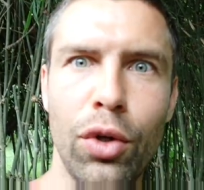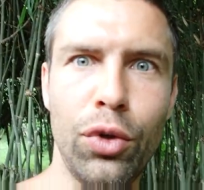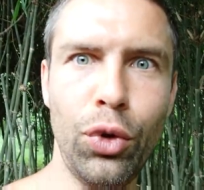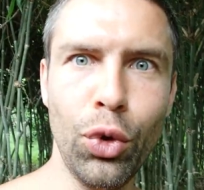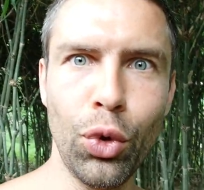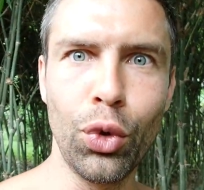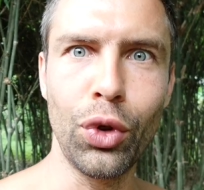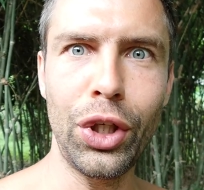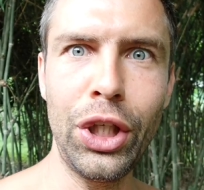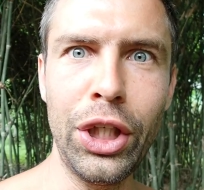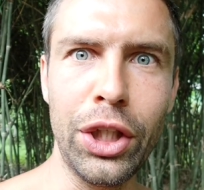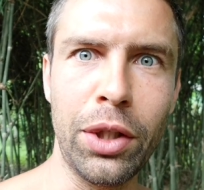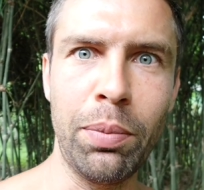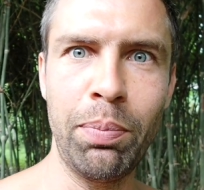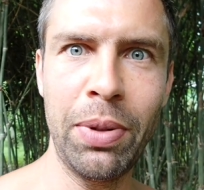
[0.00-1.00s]
You
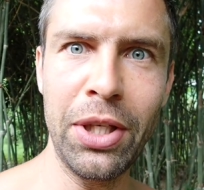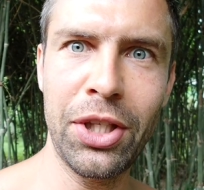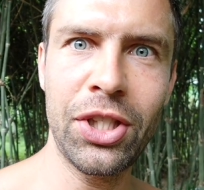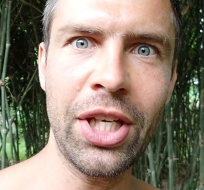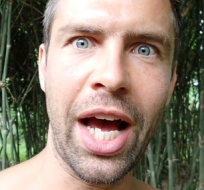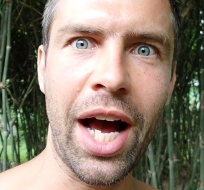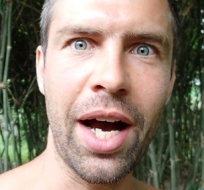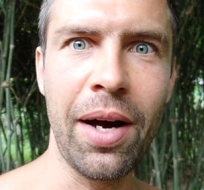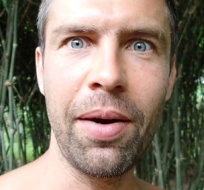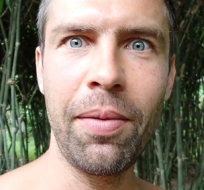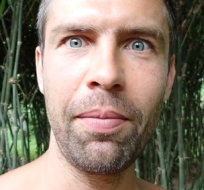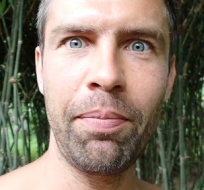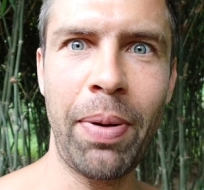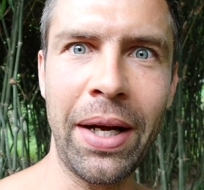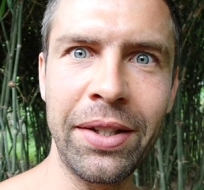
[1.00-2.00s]
eat pizza.
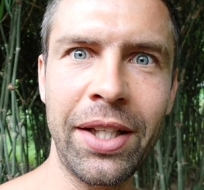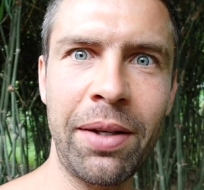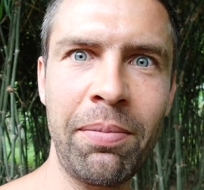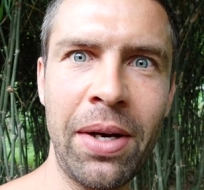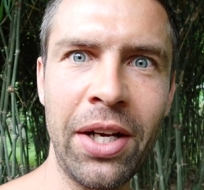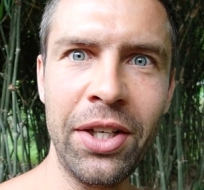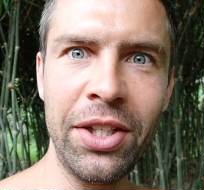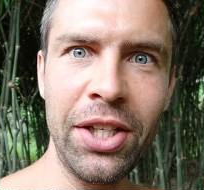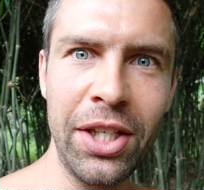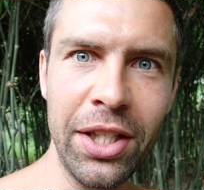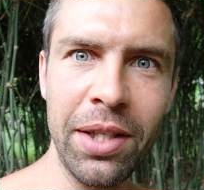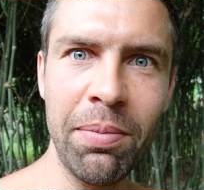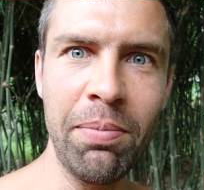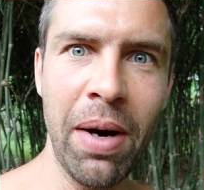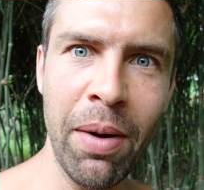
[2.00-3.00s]
Panda Man eat
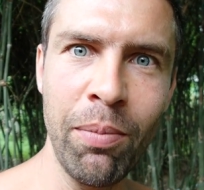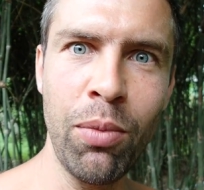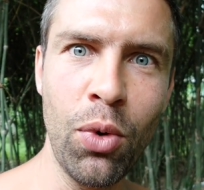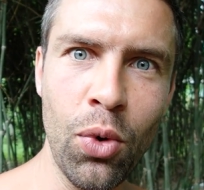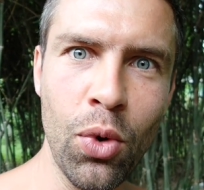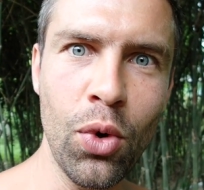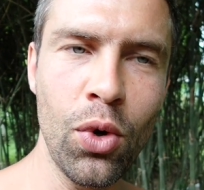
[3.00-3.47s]
bamboo.